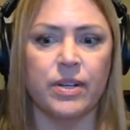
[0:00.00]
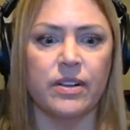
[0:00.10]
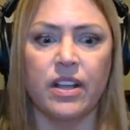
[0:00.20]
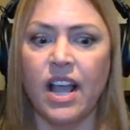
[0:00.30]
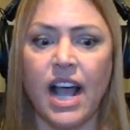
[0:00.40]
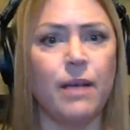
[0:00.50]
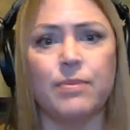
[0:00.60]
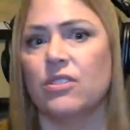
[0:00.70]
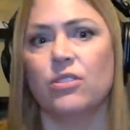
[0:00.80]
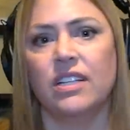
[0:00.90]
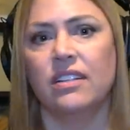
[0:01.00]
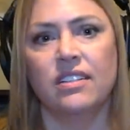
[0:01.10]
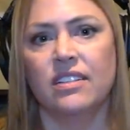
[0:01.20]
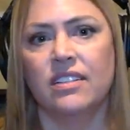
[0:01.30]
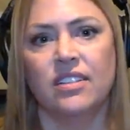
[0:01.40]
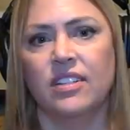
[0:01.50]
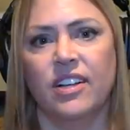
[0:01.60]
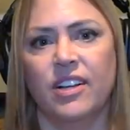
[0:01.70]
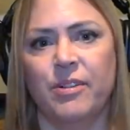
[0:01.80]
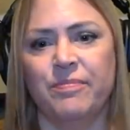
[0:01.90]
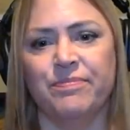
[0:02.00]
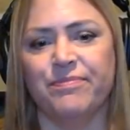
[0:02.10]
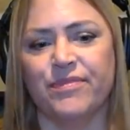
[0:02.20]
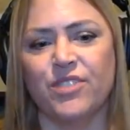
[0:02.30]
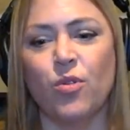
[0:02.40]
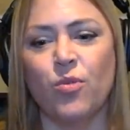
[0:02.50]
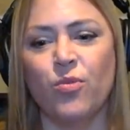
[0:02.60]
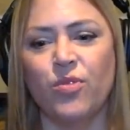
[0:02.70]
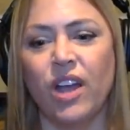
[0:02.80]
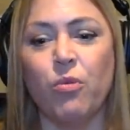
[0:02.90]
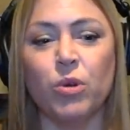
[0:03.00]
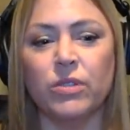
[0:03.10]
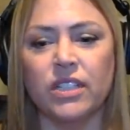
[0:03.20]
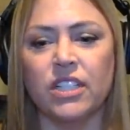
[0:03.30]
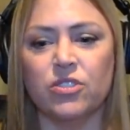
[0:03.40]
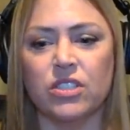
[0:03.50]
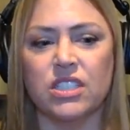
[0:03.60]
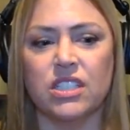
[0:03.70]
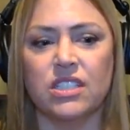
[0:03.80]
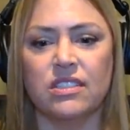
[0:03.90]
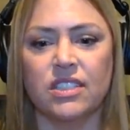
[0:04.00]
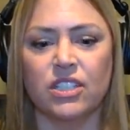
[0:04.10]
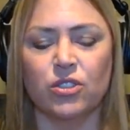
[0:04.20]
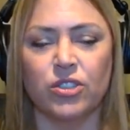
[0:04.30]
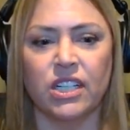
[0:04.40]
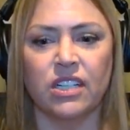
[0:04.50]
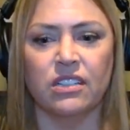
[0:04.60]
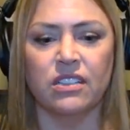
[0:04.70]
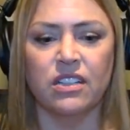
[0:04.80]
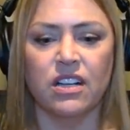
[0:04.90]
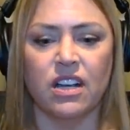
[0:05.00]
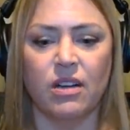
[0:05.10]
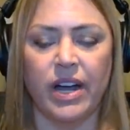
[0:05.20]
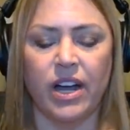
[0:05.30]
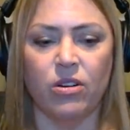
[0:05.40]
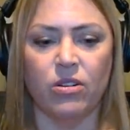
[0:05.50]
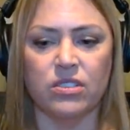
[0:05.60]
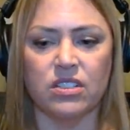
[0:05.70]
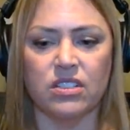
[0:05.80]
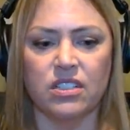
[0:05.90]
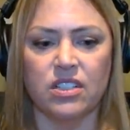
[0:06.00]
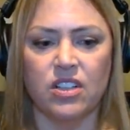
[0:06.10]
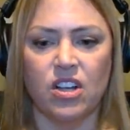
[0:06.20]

But absolutely, um, so yeah, we're really interested in in learning about